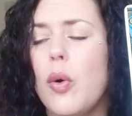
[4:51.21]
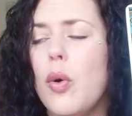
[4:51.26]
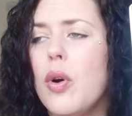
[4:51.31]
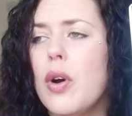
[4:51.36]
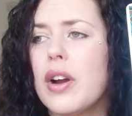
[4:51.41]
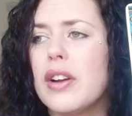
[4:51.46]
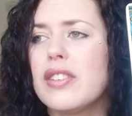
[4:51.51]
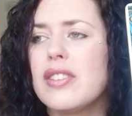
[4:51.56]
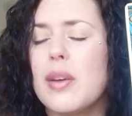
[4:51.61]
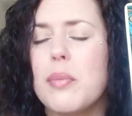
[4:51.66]

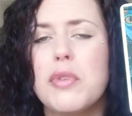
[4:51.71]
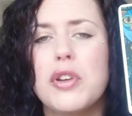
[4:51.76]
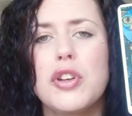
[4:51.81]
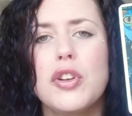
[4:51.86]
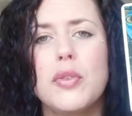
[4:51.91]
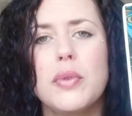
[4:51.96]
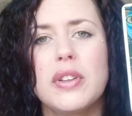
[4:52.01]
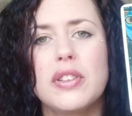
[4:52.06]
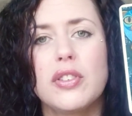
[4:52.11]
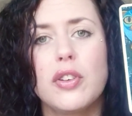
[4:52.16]
or someone
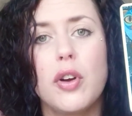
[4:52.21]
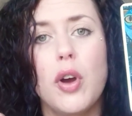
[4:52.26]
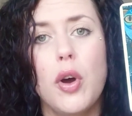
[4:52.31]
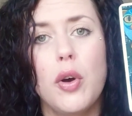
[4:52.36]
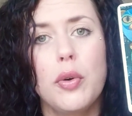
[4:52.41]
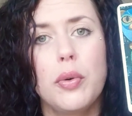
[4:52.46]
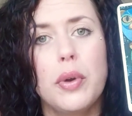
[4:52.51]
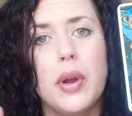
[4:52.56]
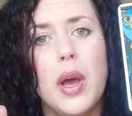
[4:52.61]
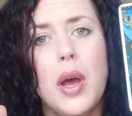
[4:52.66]
who is her
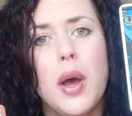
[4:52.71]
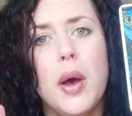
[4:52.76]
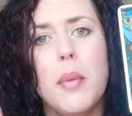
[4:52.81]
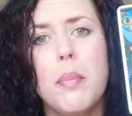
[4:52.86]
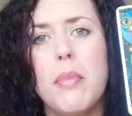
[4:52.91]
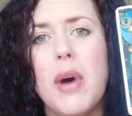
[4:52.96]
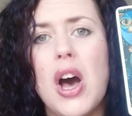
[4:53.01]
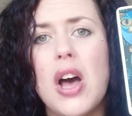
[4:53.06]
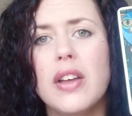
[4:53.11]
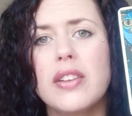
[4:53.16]
own
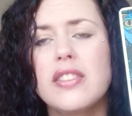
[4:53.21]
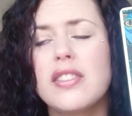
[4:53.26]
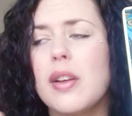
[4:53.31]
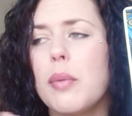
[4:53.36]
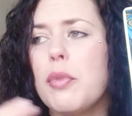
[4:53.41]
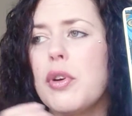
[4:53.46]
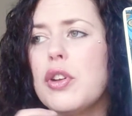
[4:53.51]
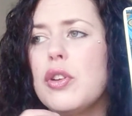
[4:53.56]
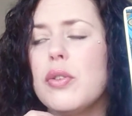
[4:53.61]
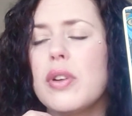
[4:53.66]
boss,
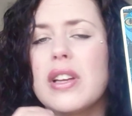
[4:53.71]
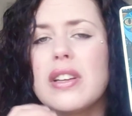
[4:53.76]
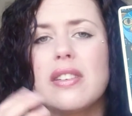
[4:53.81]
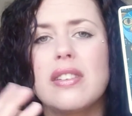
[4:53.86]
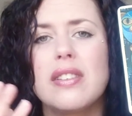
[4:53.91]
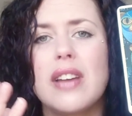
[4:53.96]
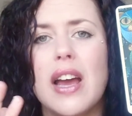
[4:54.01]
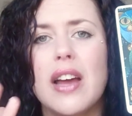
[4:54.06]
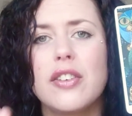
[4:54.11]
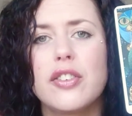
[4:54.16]
someone who can
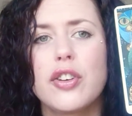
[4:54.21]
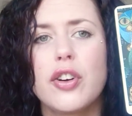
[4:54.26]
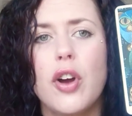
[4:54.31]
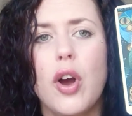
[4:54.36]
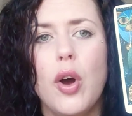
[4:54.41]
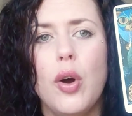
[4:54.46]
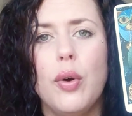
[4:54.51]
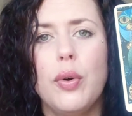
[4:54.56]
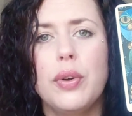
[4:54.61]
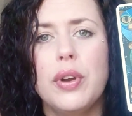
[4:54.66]
stand her
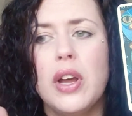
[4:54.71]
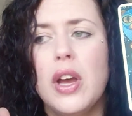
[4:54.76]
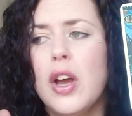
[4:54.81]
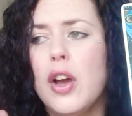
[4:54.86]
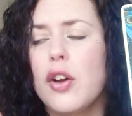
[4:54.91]
own